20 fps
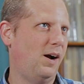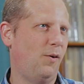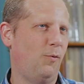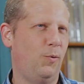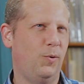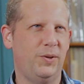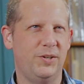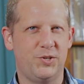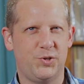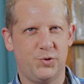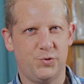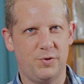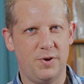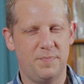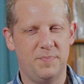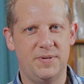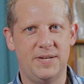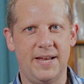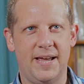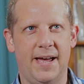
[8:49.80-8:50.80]
Really
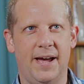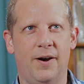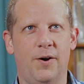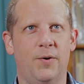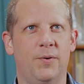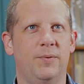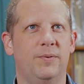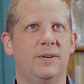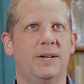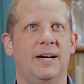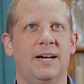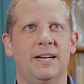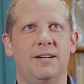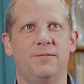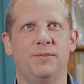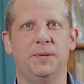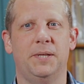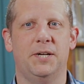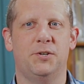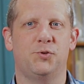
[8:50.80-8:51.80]
stripped down, kind
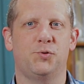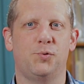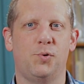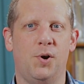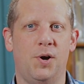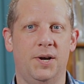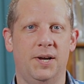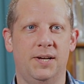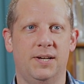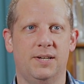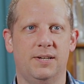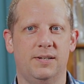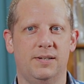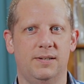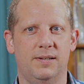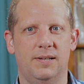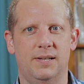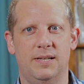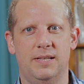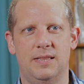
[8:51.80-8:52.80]
of electronic
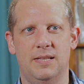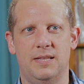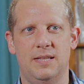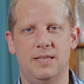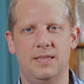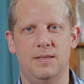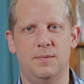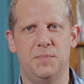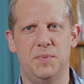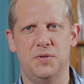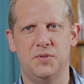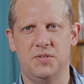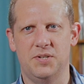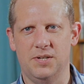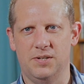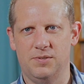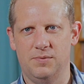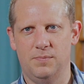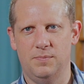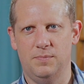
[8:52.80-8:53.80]
in the
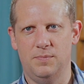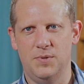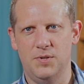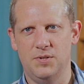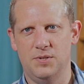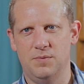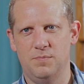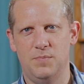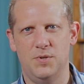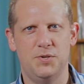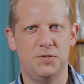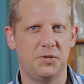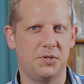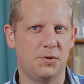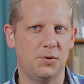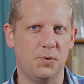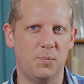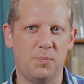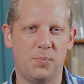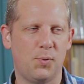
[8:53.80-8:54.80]

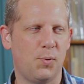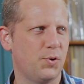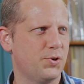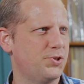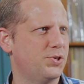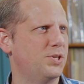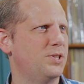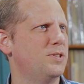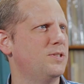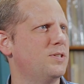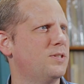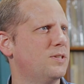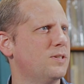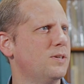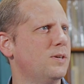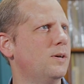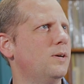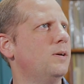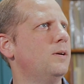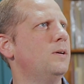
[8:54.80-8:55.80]
musical
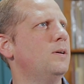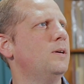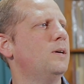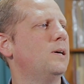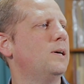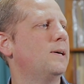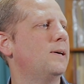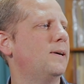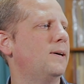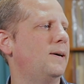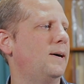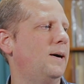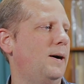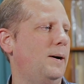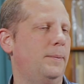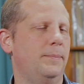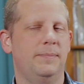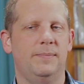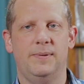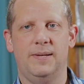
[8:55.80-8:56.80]
portions.
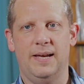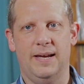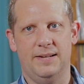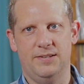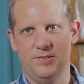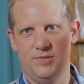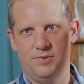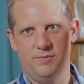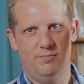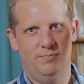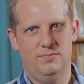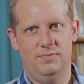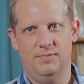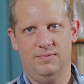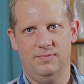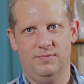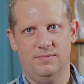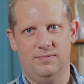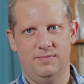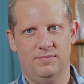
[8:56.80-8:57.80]
Yeah, just.
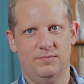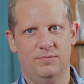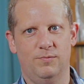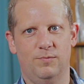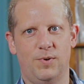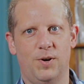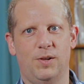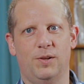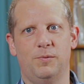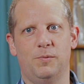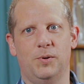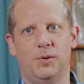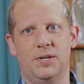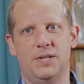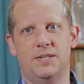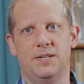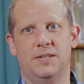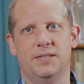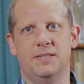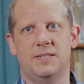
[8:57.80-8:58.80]
Really
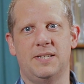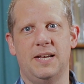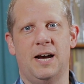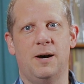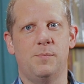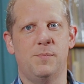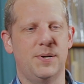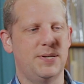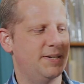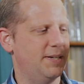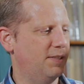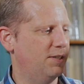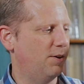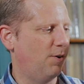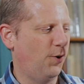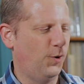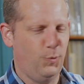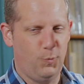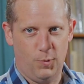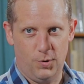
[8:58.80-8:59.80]
dug this album. I dig the
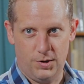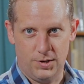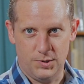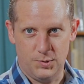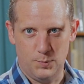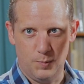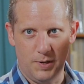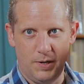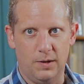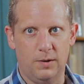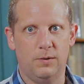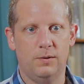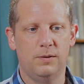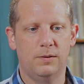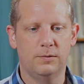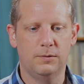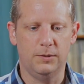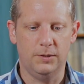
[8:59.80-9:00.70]
artwork as well.